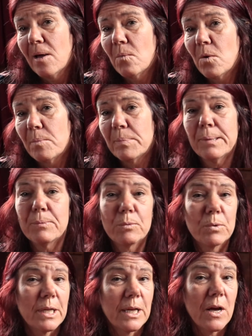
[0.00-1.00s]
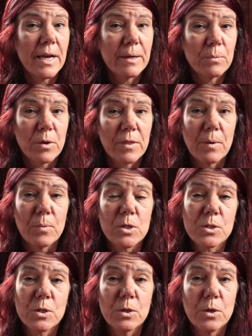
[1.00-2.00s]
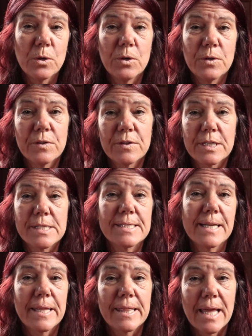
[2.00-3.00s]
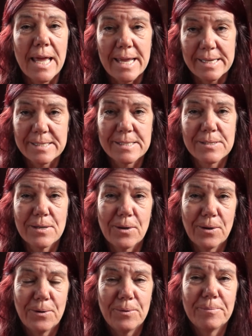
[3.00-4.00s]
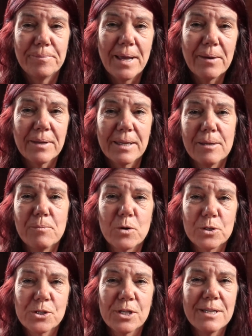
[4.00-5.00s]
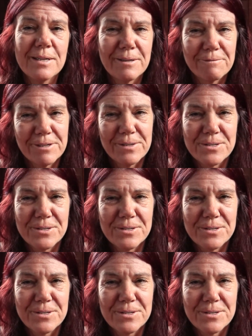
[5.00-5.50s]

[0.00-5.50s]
what people would like, what they want to learn, things like that. So yeah, keep watching if you're